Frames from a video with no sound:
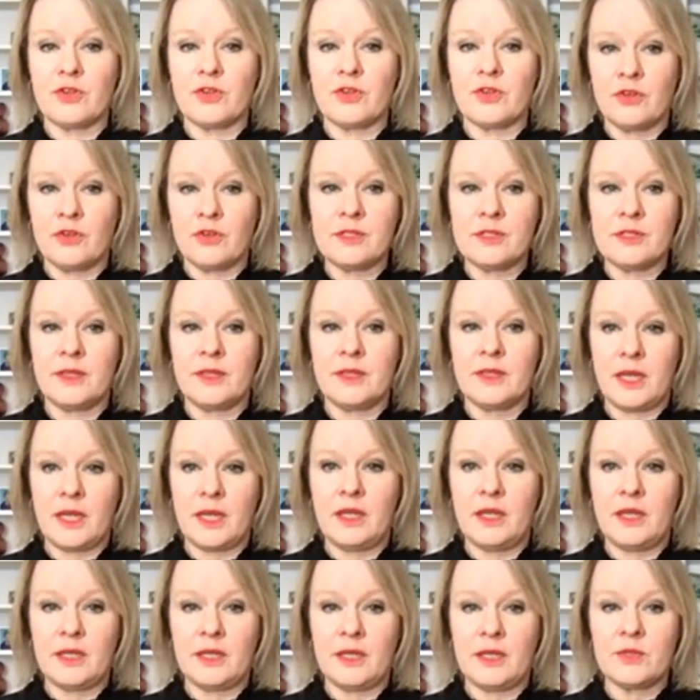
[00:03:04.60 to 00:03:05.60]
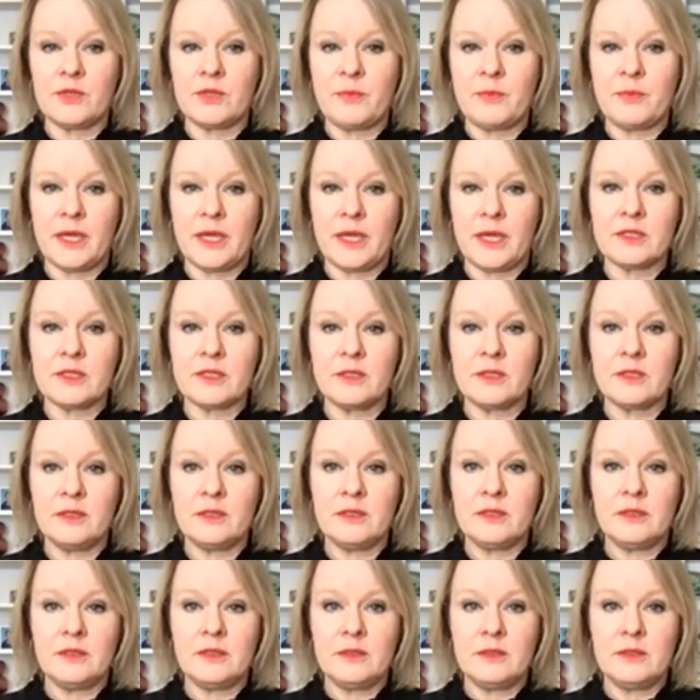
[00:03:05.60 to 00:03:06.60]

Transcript: extra costs in that respect.